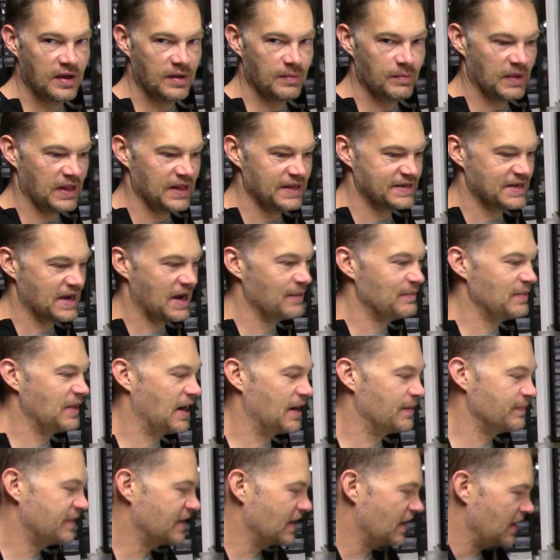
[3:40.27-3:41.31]
By the time that
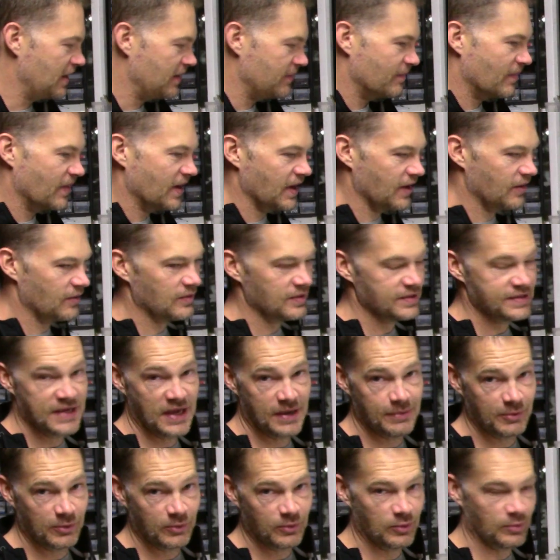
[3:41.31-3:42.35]
I'm done, my whole
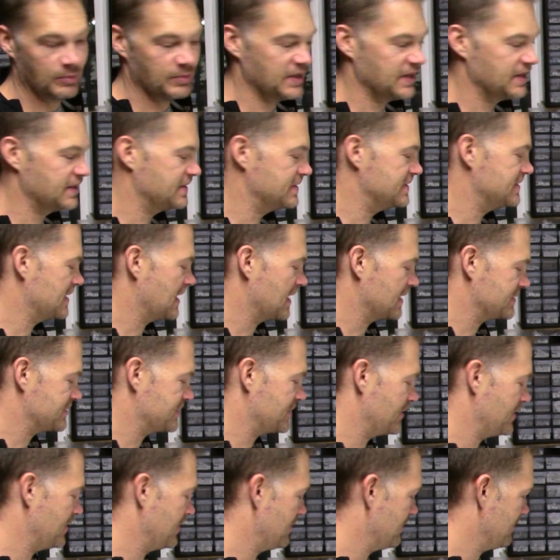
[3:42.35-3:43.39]
table will be a
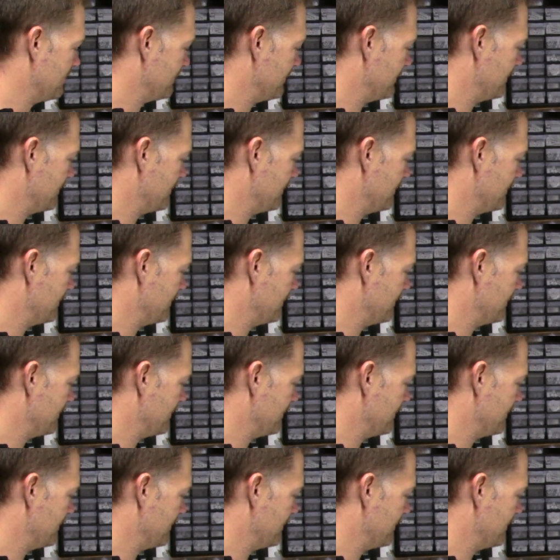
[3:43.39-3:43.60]
disaster here.